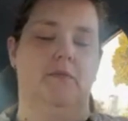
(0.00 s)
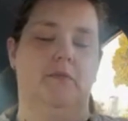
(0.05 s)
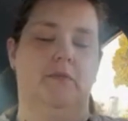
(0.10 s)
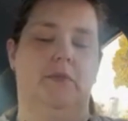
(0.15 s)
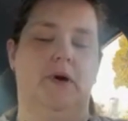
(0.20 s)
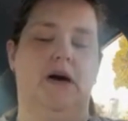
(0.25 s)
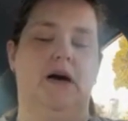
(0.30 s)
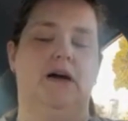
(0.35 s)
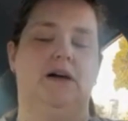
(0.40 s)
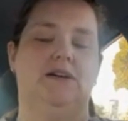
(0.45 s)

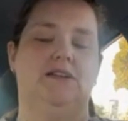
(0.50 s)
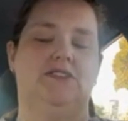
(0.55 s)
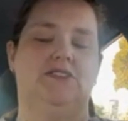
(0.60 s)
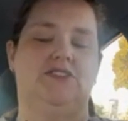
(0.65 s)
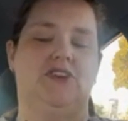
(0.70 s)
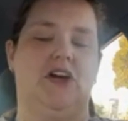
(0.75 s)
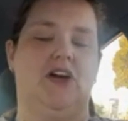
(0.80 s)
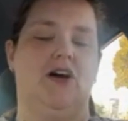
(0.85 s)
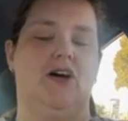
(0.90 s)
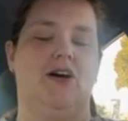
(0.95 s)
But
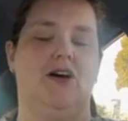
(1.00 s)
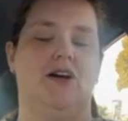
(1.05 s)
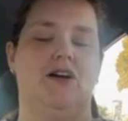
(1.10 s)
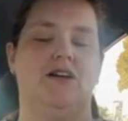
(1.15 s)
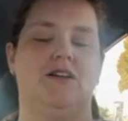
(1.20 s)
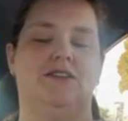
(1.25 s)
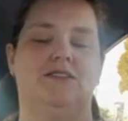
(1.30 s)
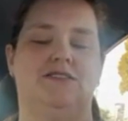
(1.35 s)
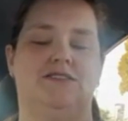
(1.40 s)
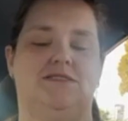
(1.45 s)

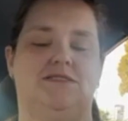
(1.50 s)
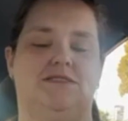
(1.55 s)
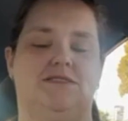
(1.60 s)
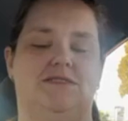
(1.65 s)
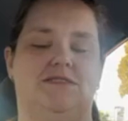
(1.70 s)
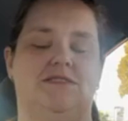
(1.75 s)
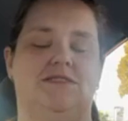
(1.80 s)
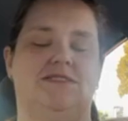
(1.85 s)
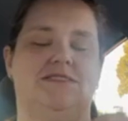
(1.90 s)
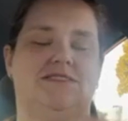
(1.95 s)
JR
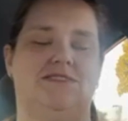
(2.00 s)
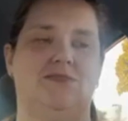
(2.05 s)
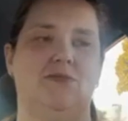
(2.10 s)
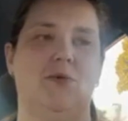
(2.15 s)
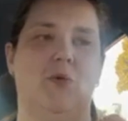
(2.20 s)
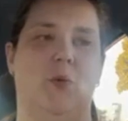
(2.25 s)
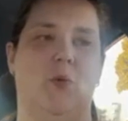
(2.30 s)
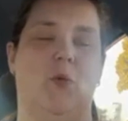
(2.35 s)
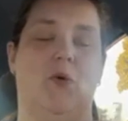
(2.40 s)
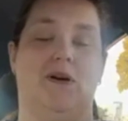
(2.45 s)

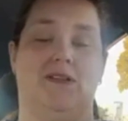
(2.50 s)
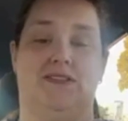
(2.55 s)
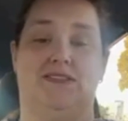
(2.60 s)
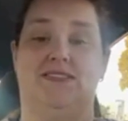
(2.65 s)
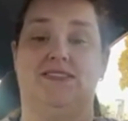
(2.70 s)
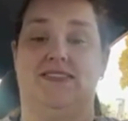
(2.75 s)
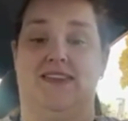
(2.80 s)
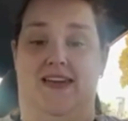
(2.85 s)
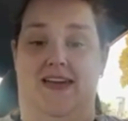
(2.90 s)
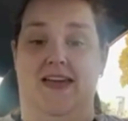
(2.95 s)
wants
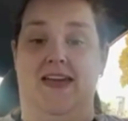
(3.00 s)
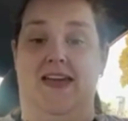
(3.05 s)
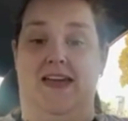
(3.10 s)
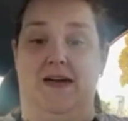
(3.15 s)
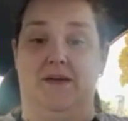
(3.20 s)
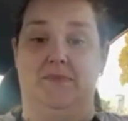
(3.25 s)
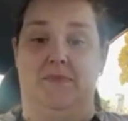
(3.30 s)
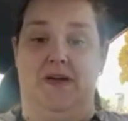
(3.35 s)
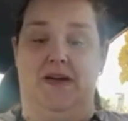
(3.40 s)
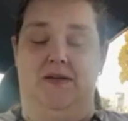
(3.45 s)
a
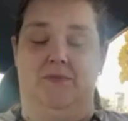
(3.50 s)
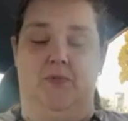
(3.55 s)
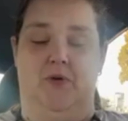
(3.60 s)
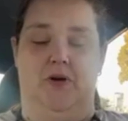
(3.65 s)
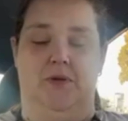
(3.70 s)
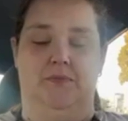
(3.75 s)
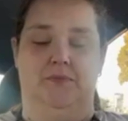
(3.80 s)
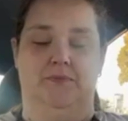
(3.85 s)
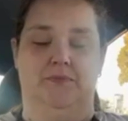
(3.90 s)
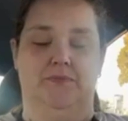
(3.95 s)
handmade
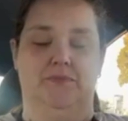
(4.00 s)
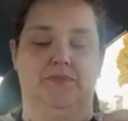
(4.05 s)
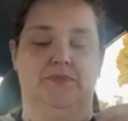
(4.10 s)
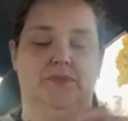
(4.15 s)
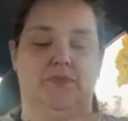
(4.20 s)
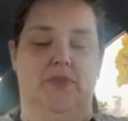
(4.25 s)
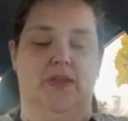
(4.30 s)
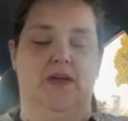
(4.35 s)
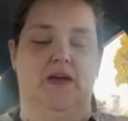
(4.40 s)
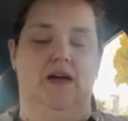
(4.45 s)
one.
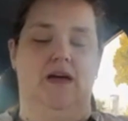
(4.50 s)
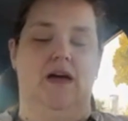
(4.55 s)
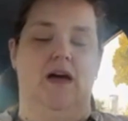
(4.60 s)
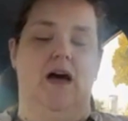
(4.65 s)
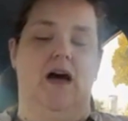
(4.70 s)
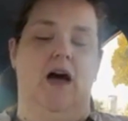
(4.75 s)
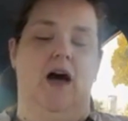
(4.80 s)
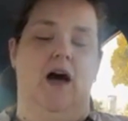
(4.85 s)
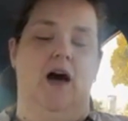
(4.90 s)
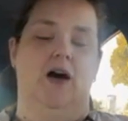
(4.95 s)

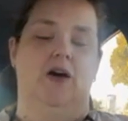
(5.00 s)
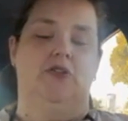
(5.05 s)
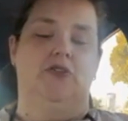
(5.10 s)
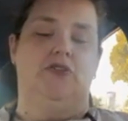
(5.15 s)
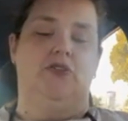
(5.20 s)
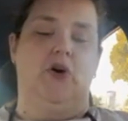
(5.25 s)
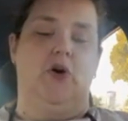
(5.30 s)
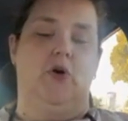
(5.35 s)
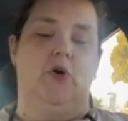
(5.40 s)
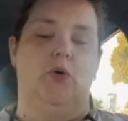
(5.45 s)

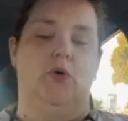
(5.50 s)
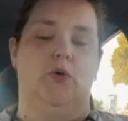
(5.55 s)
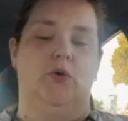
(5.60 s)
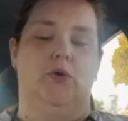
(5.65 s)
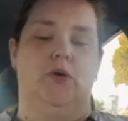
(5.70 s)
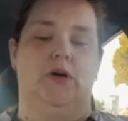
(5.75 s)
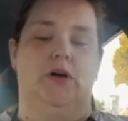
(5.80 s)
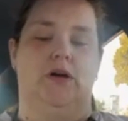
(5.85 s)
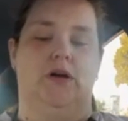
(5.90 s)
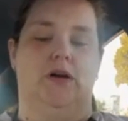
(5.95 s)
So,
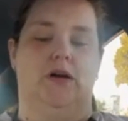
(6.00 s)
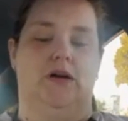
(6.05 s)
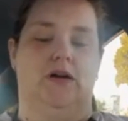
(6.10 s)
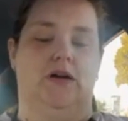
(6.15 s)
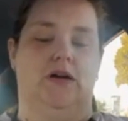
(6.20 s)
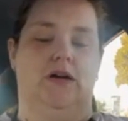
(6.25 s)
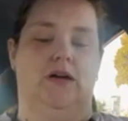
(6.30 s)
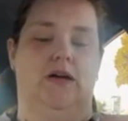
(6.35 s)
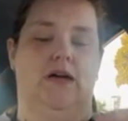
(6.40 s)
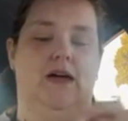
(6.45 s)

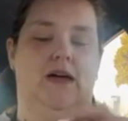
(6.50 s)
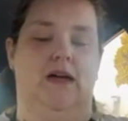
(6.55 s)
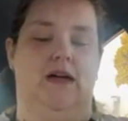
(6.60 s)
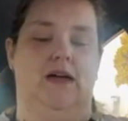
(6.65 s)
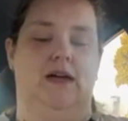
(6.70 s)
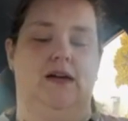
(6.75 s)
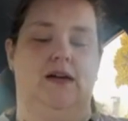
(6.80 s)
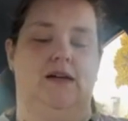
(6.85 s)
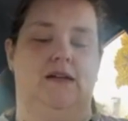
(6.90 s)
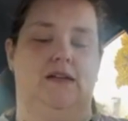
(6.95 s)

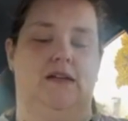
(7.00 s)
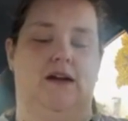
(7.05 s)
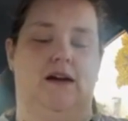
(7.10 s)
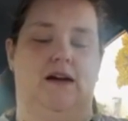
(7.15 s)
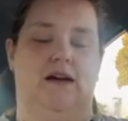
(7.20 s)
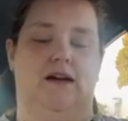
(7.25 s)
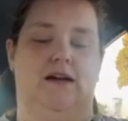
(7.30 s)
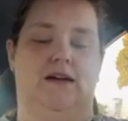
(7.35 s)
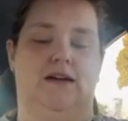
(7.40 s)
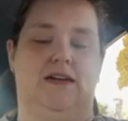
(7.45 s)
and
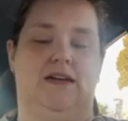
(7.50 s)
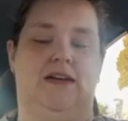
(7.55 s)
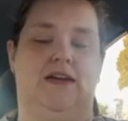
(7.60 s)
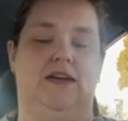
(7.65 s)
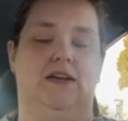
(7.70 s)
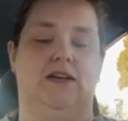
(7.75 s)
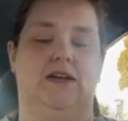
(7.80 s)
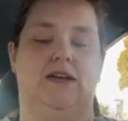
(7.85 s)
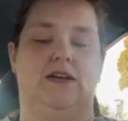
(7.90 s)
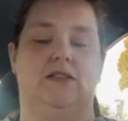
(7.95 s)

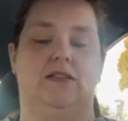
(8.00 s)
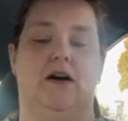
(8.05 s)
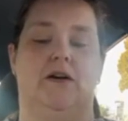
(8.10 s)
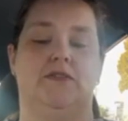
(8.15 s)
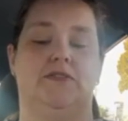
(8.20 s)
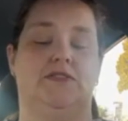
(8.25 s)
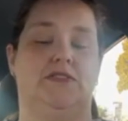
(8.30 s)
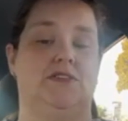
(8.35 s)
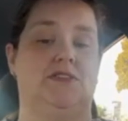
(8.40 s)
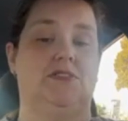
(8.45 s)
he
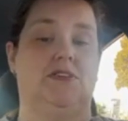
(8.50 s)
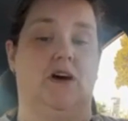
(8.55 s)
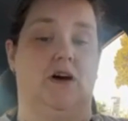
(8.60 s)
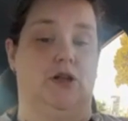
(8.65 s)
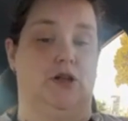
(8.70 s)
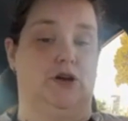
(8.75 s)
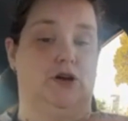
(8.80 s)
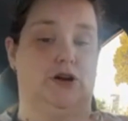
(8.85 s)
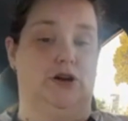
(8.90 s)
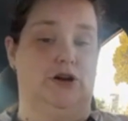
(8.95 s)
loves these
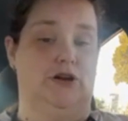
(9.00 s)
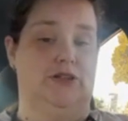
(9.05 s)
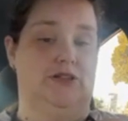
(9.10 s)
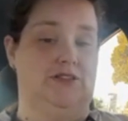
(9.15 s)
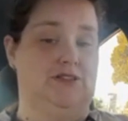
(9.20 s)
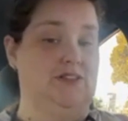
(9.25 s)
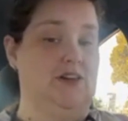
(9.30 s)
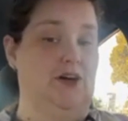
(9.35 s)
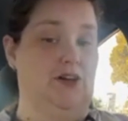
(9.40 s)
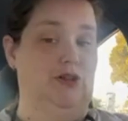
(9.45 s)
colors,
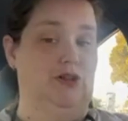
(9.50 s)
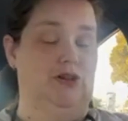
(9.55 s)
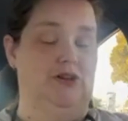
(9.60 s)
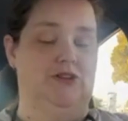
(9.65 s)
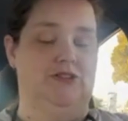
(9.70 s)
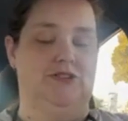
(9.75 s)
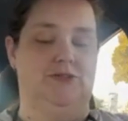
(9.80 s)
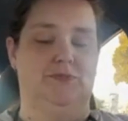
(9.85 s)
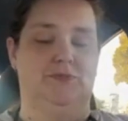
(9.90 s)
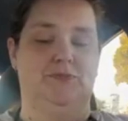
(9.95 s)

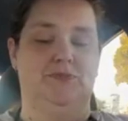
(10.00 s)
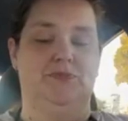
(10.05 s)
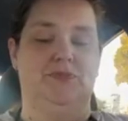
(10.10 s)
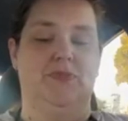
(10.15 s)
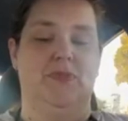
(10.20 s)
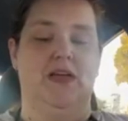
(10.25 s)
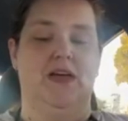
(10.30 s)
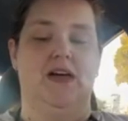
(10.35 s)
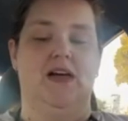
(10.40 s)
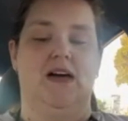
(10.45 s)

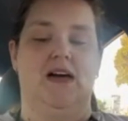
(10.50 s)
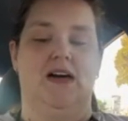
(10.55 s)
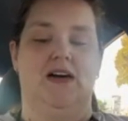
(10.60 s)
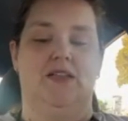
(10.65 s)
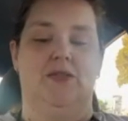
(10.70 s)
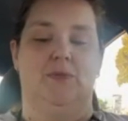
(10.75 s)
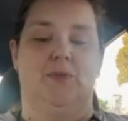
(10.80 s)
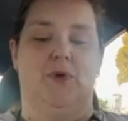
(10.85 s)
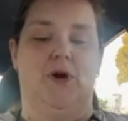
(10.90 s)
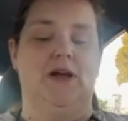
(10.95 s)

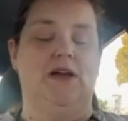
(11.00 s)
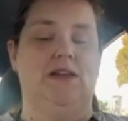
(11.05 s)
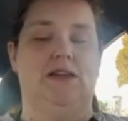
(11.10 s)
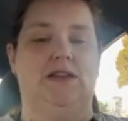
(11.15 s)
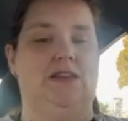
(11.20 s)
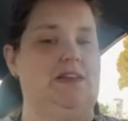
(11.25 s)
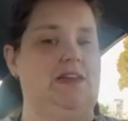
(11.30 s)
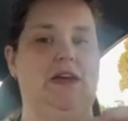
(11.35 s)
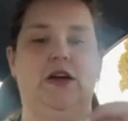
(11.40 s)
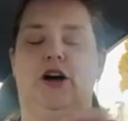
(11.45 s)
the bright
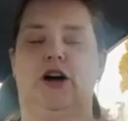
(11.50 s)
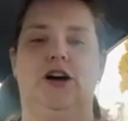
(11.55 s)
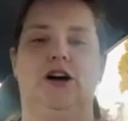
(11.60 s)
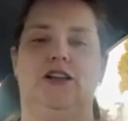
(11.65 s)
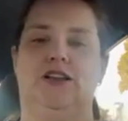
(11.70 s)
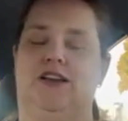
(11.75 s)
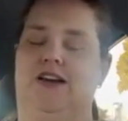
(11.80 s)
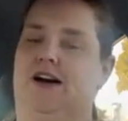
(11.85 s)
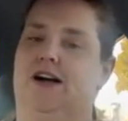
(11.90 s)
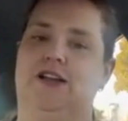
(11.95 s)

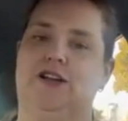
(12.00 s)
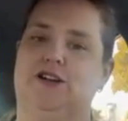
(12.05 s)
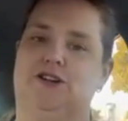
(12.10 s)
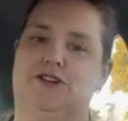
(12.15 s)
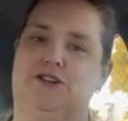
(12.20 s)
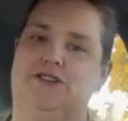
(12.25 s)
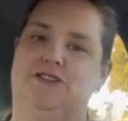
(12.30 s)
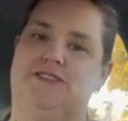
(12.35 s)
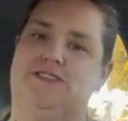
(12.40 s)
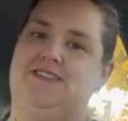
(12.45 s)
neon
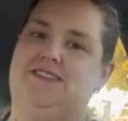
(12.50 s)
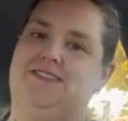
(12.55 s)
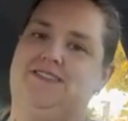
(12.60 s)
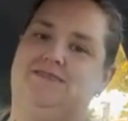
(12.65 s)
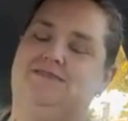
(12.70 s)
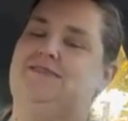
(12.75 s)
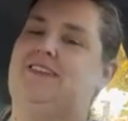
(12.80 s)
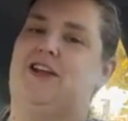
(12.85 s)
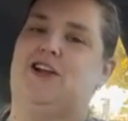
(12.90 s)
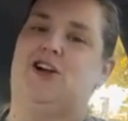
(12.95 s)
colors
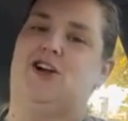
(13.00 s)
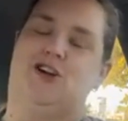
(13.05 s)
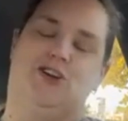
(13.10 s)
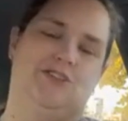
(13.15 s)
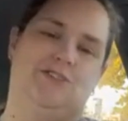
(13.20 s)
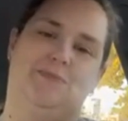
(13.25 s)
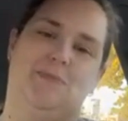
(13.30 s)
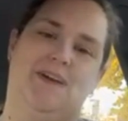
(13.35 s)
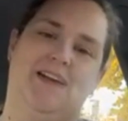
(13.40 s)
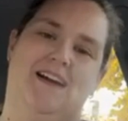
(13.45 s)
that
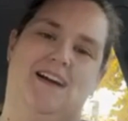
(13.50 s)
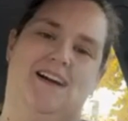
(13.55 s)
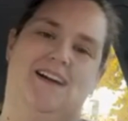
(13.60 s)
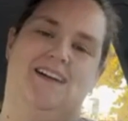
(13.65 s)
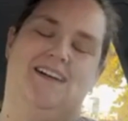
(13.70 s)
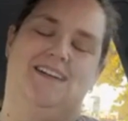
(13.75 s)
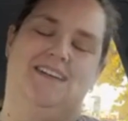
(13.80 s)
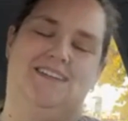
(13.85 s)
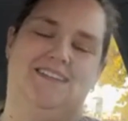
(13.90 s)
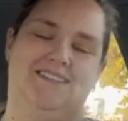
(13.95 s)
hurts my
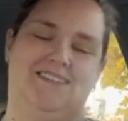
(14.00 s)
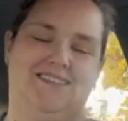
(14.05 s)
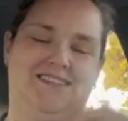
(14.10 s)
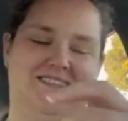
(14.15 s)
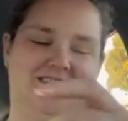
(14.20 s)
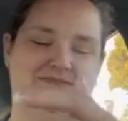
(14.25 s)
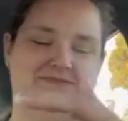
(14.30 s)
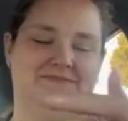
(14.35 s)
eyes.